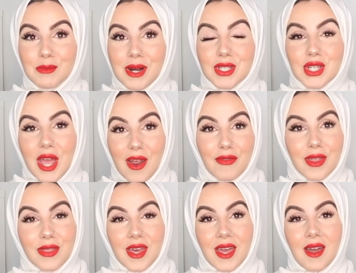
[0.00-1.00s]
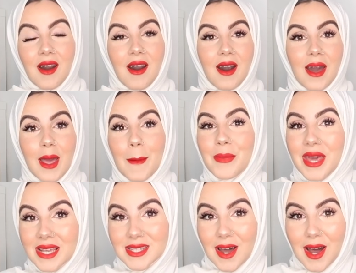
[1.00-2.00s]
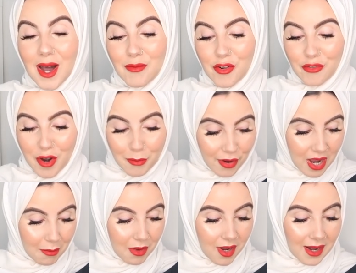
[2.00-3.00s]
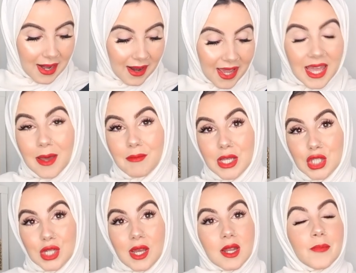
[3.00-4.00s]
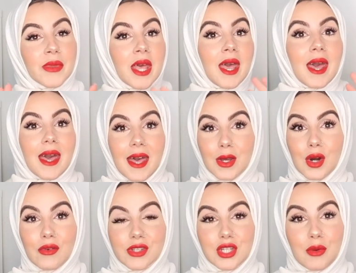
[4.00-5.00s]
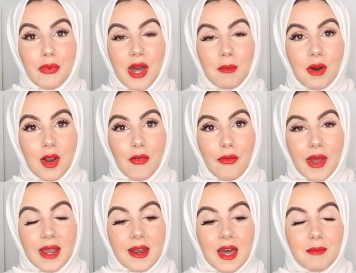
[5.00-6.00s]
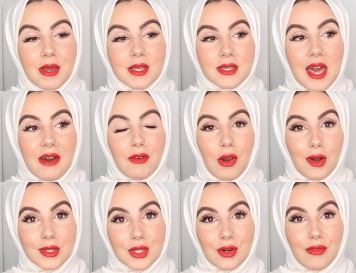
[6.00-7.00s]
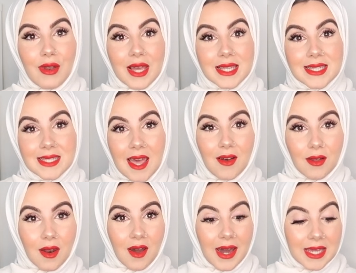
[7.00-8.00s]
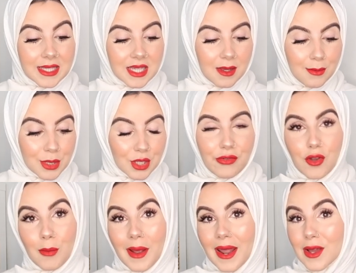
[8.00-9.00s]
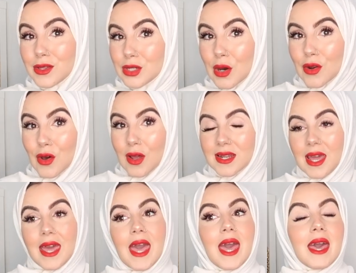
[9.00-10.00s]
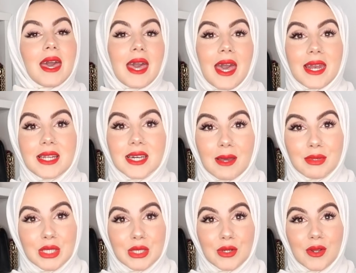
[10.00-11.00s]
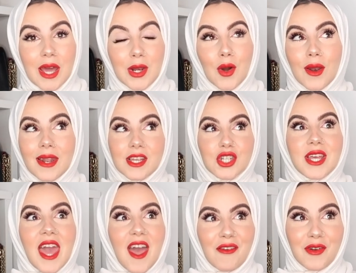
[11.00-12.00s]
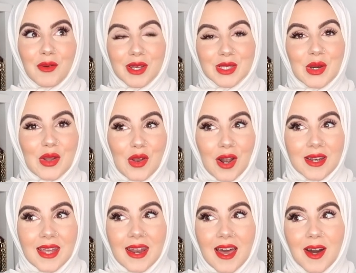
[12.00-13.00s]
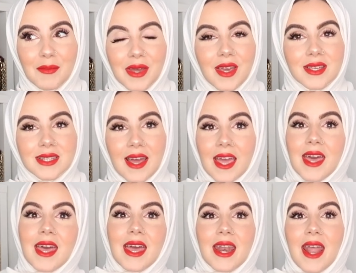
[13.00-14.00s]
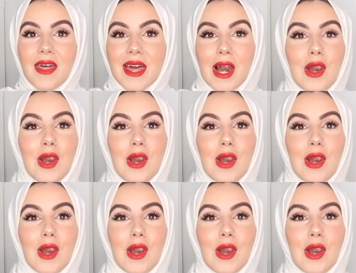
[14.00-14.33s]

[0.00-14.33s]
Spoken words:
much everything I picked up from Primark. Like I mentioned, head over to your Primark right now because they have a lot of like sale items. So if you're planning to go on holiday anytime soon, I know literally everyone's going on holiday now because like now that